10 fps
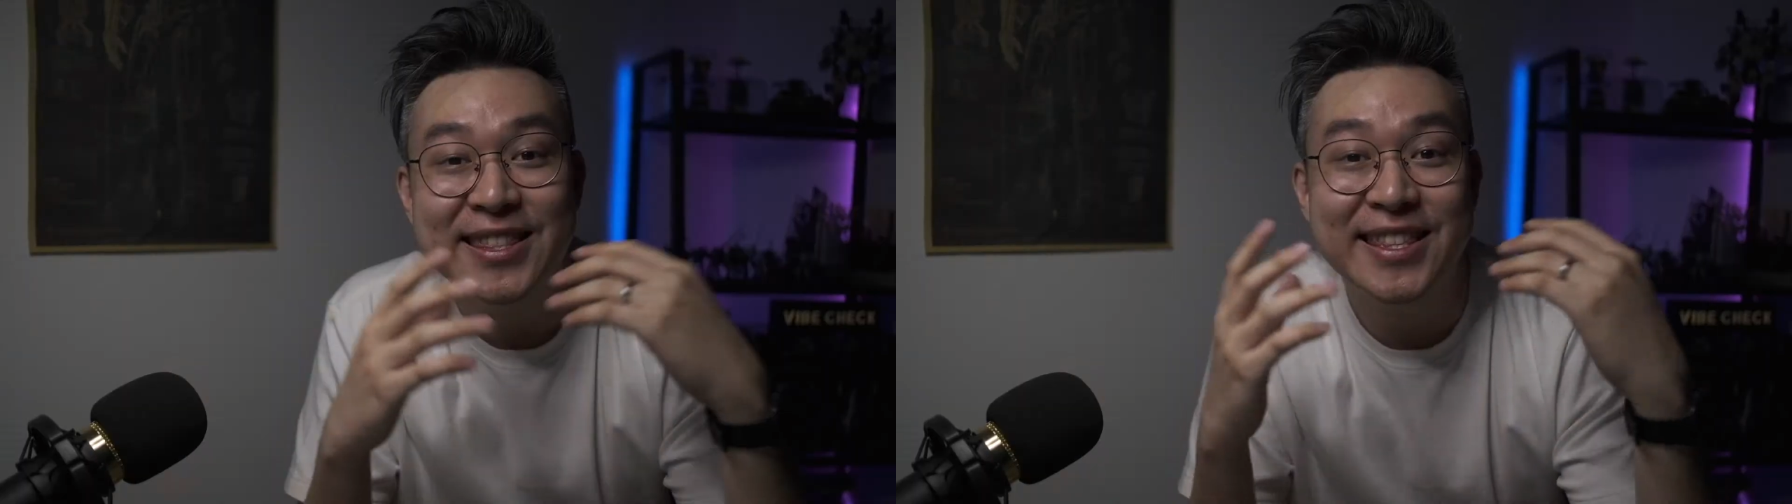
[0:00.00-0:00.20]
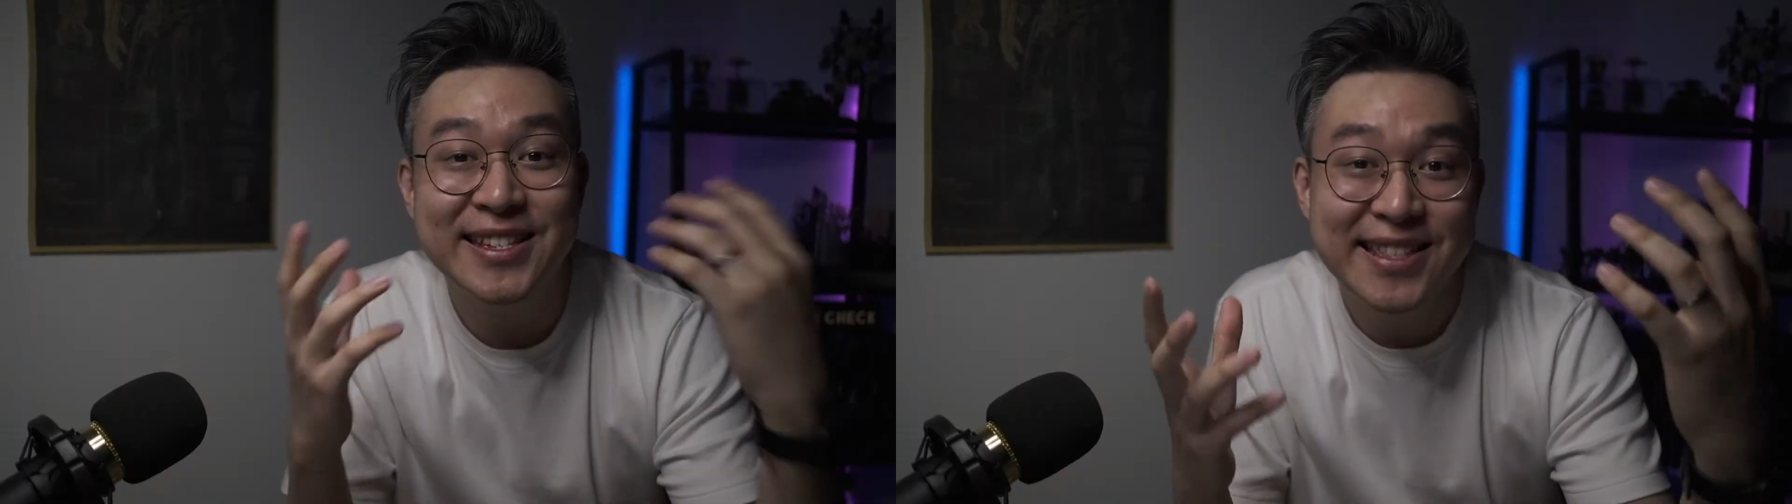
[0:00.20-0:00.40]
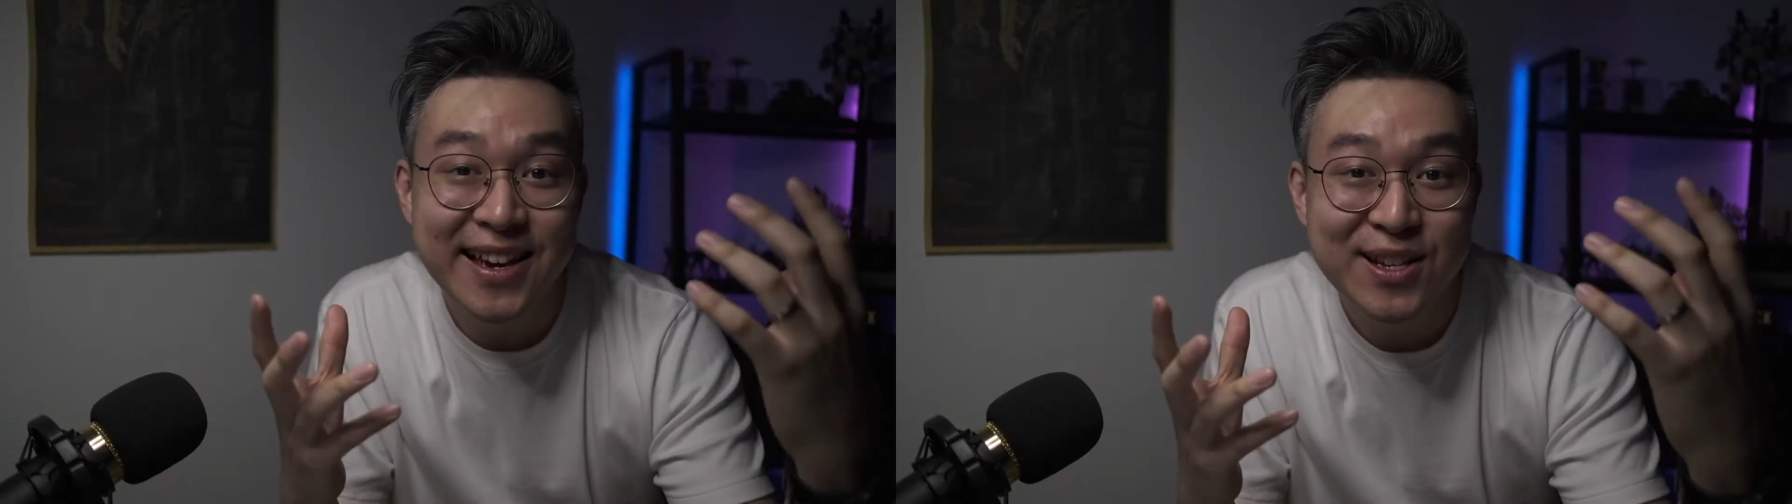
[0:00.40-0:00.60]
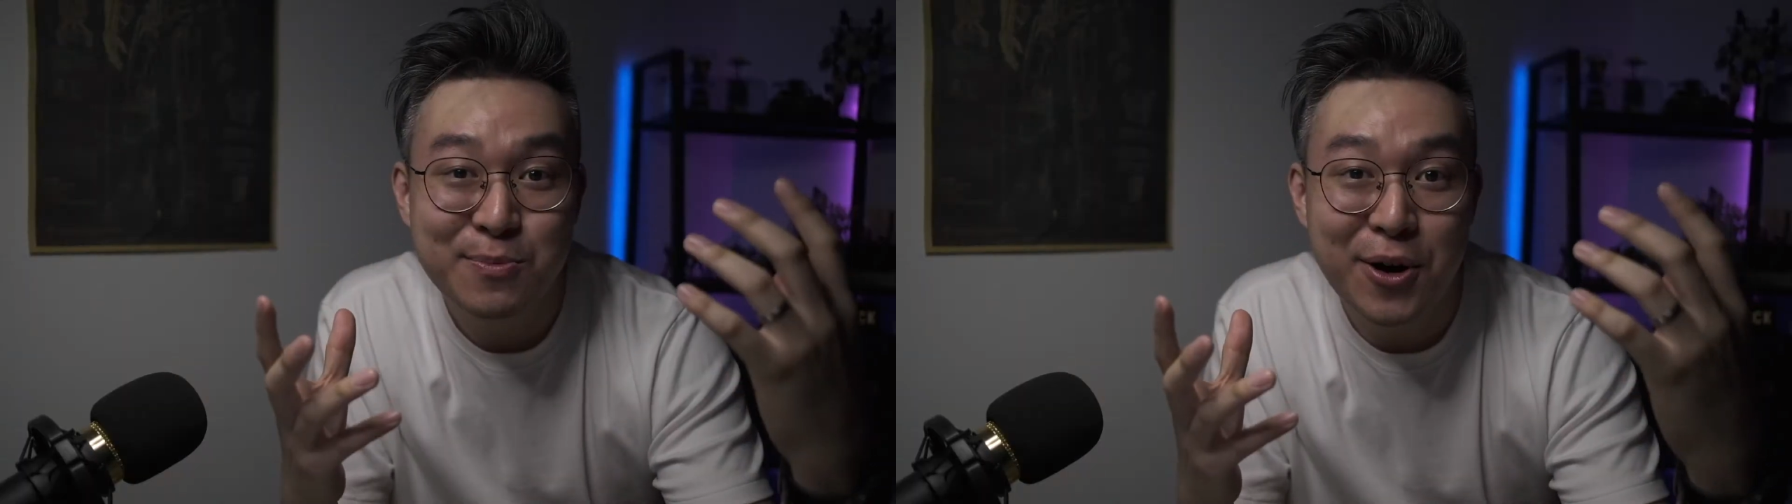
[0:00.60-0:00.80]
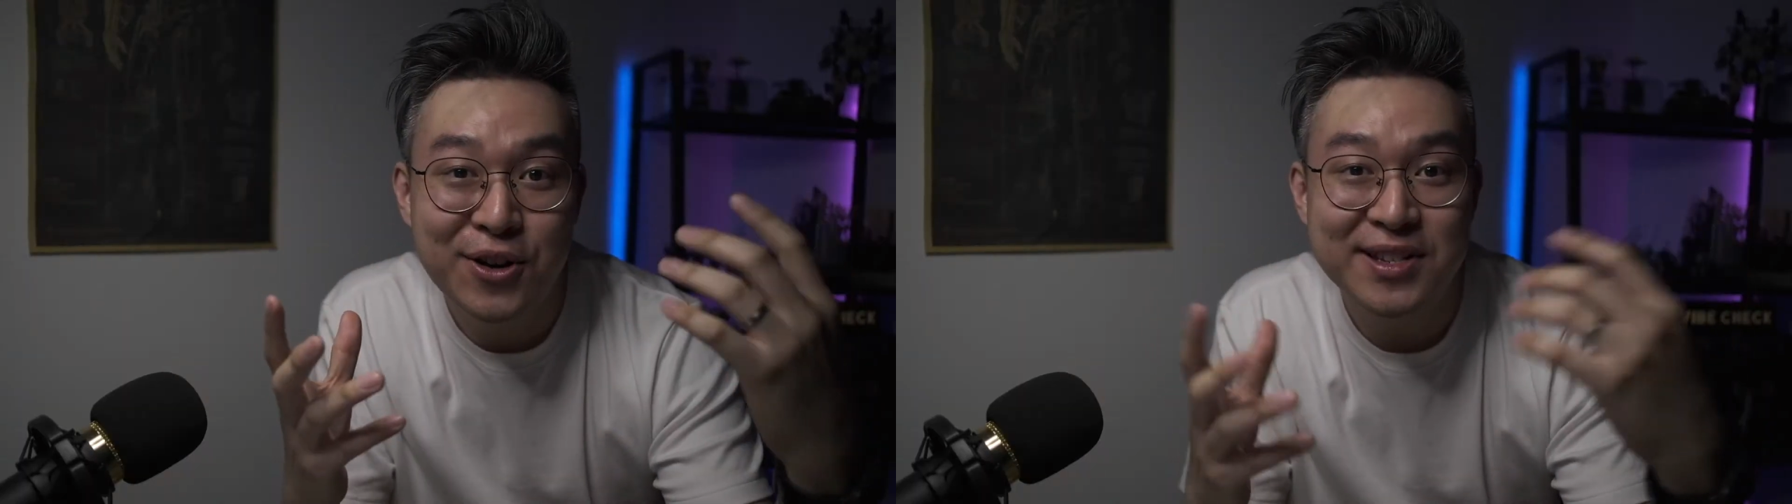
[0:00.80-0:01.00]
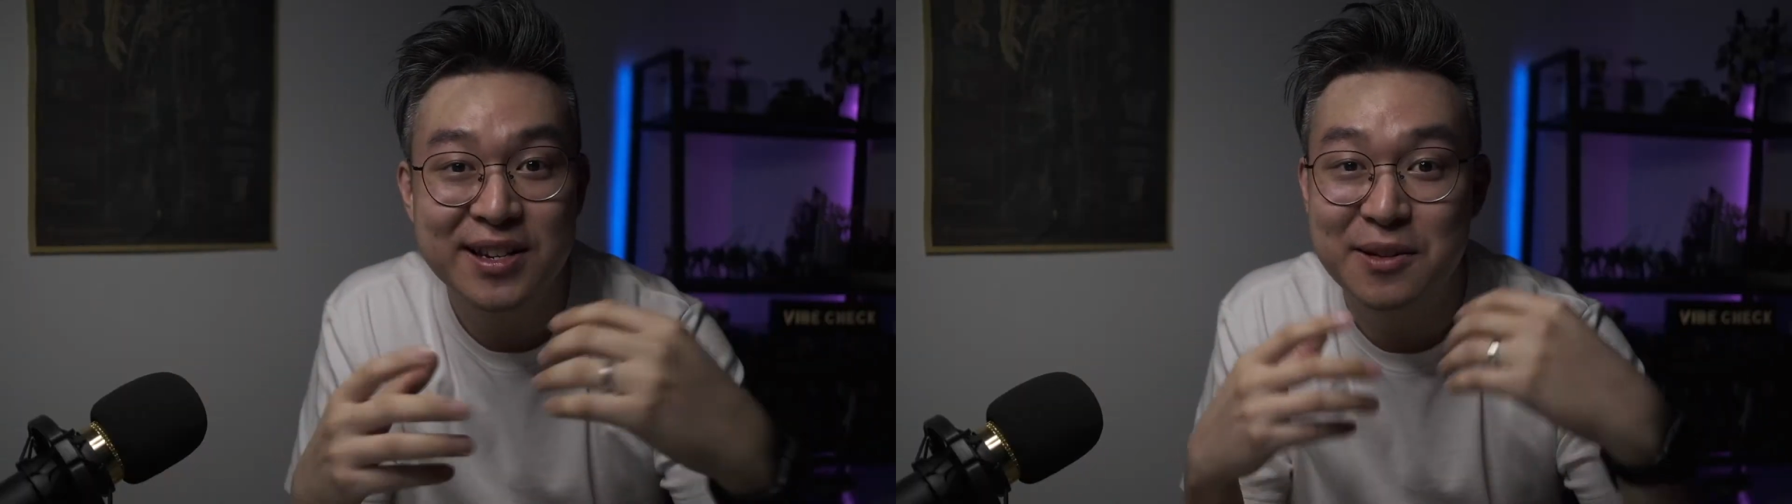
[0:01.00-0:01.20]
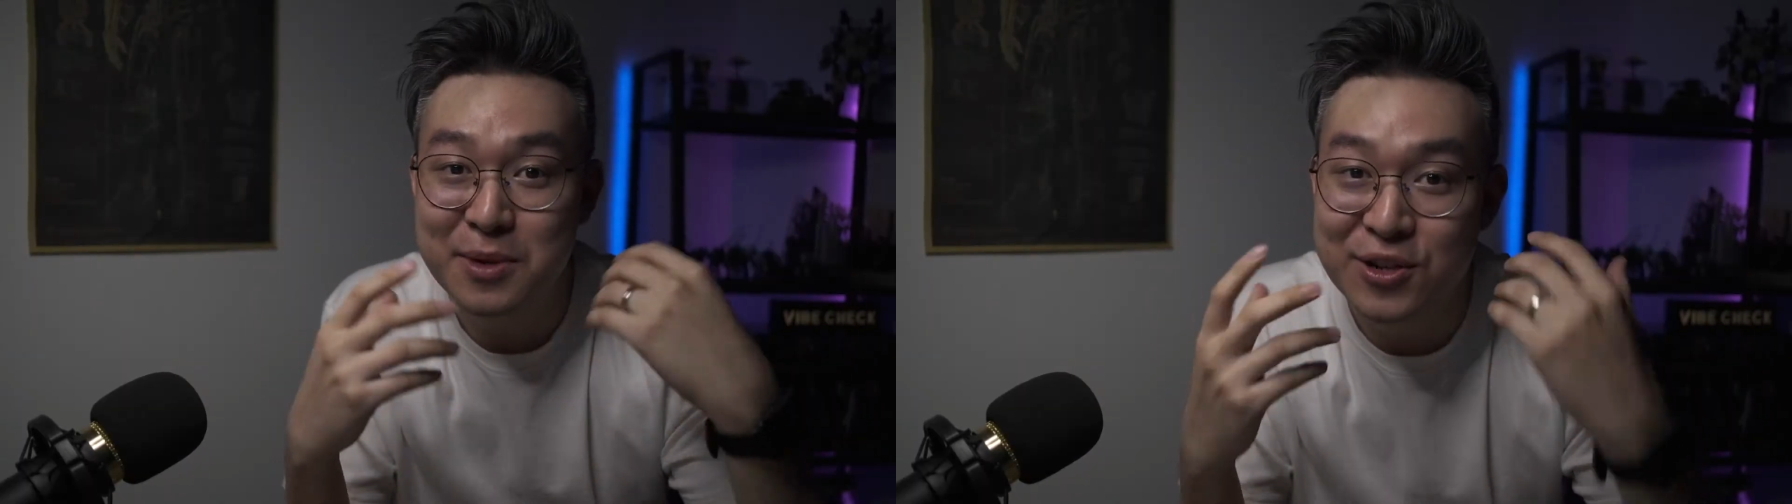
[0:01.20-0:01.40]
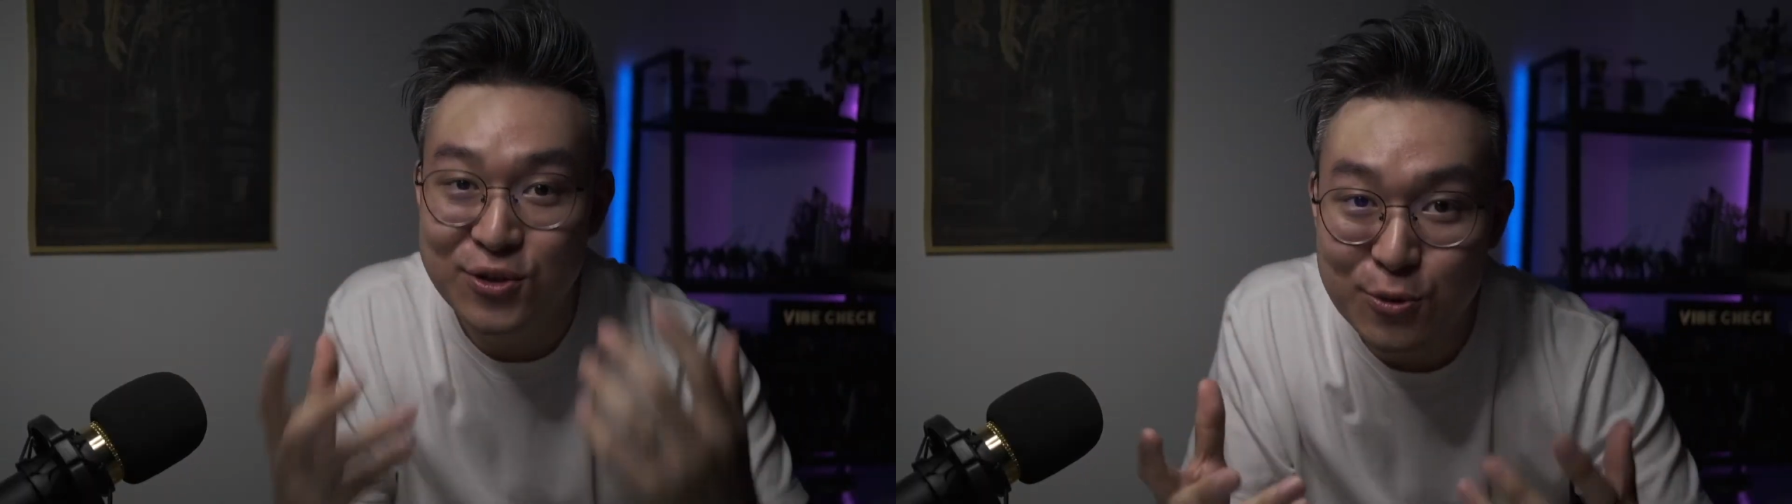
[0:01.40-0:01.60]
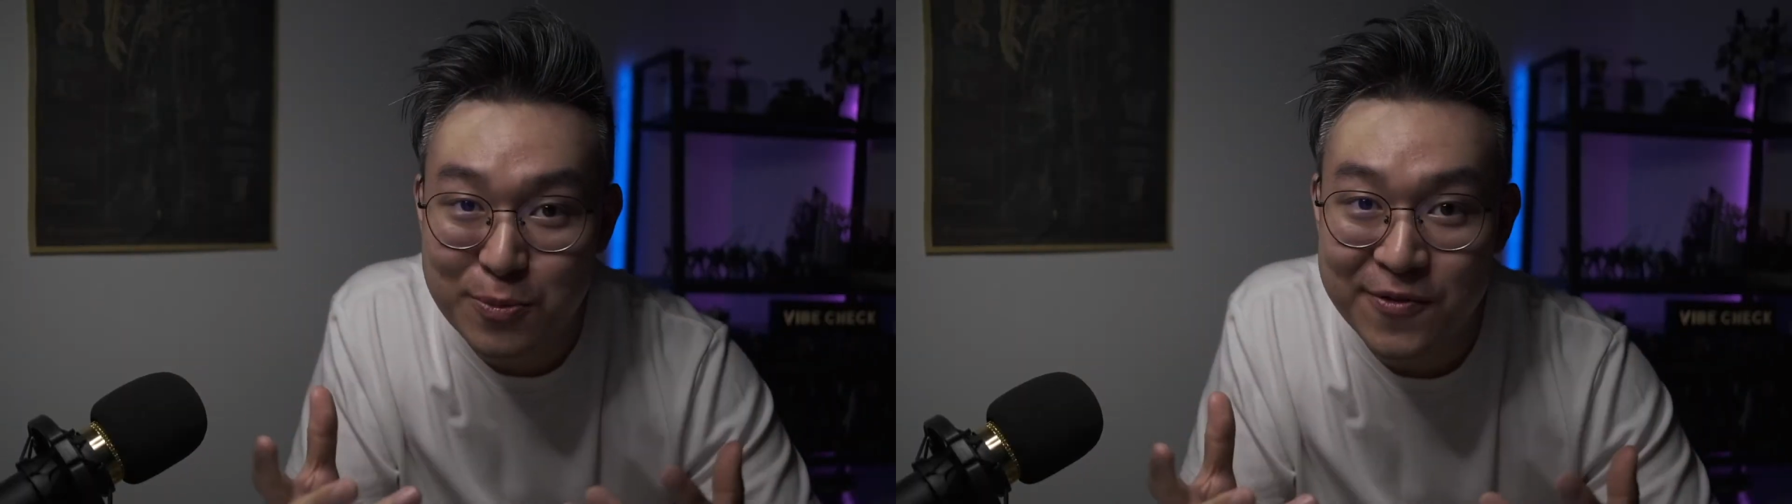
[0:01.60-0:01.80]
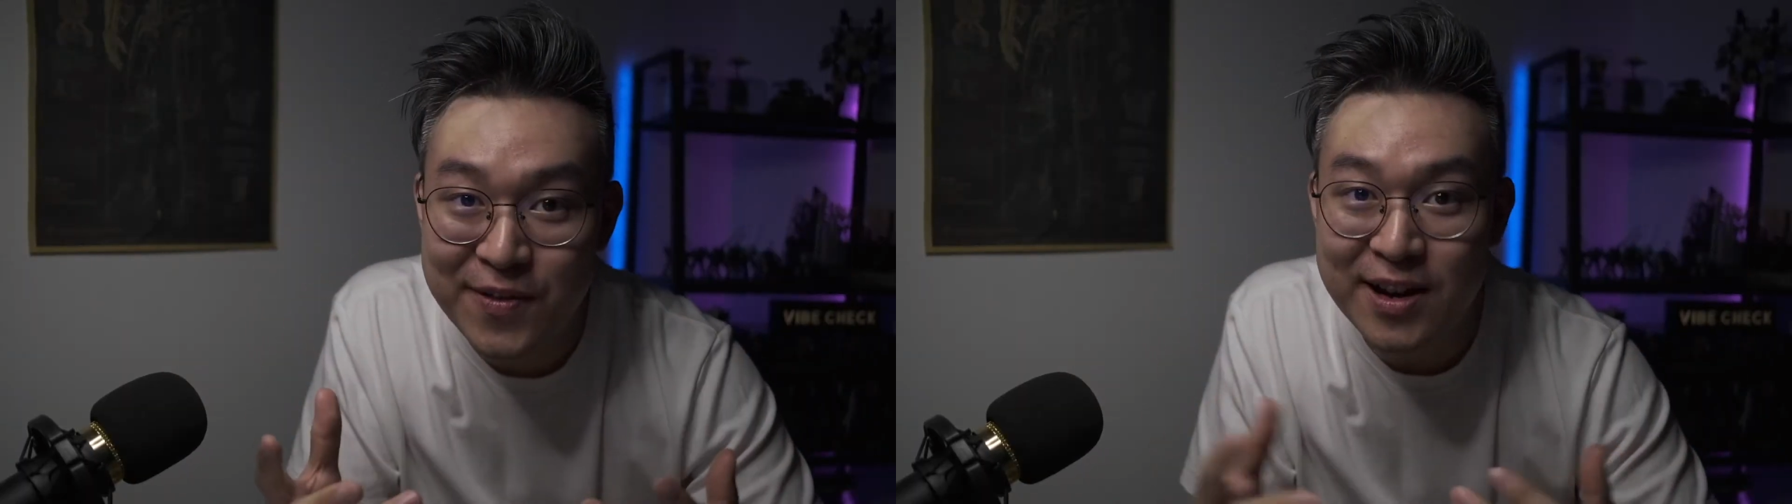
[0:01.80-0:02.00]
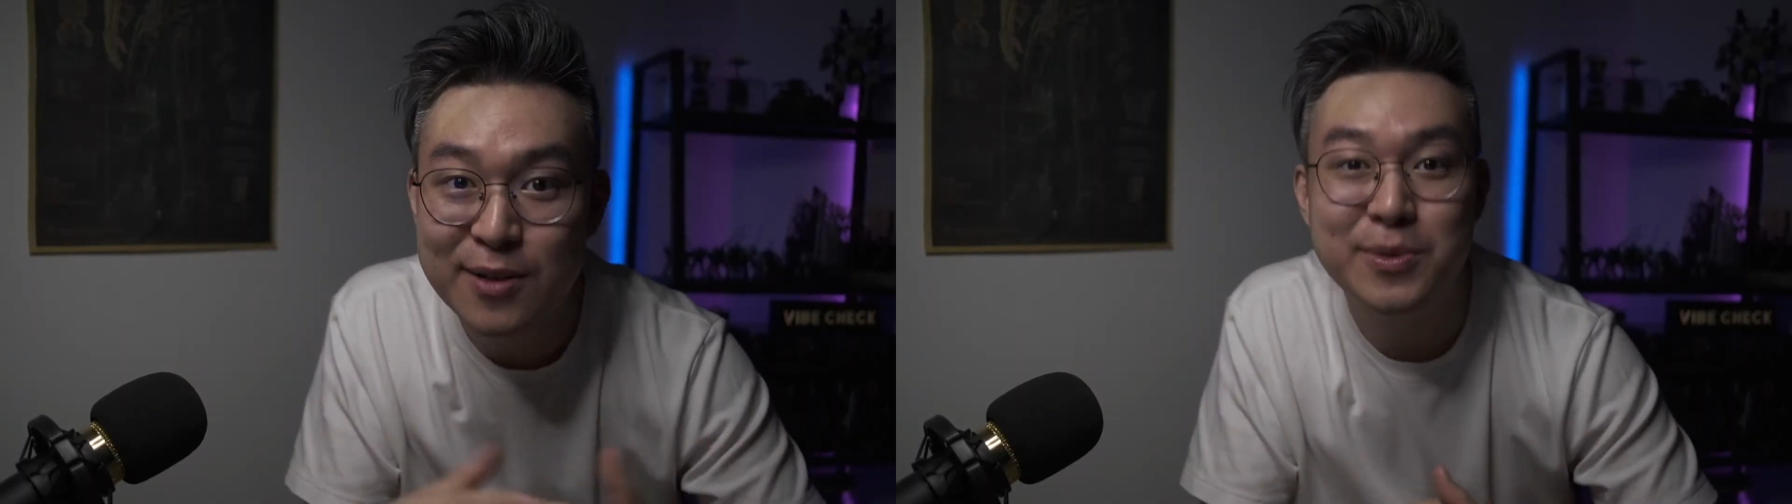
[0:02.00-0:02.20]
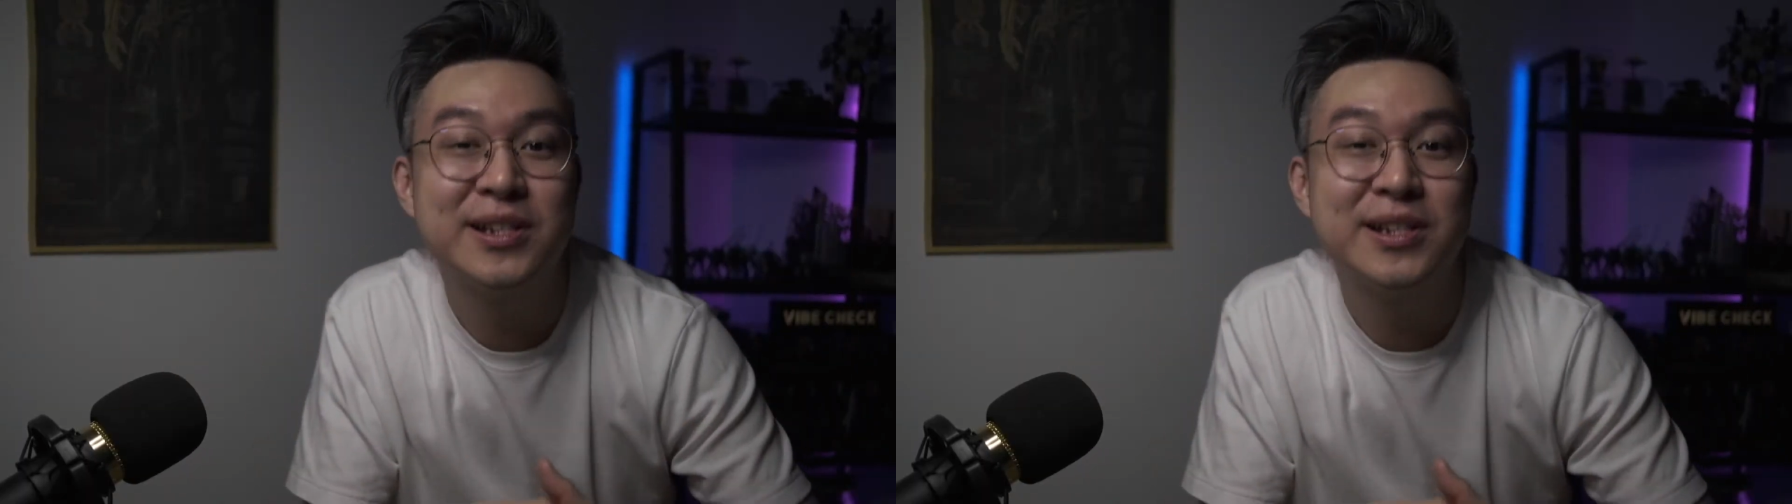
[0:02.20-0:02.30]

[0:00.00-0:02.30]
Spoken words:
This next part is gonna be super fun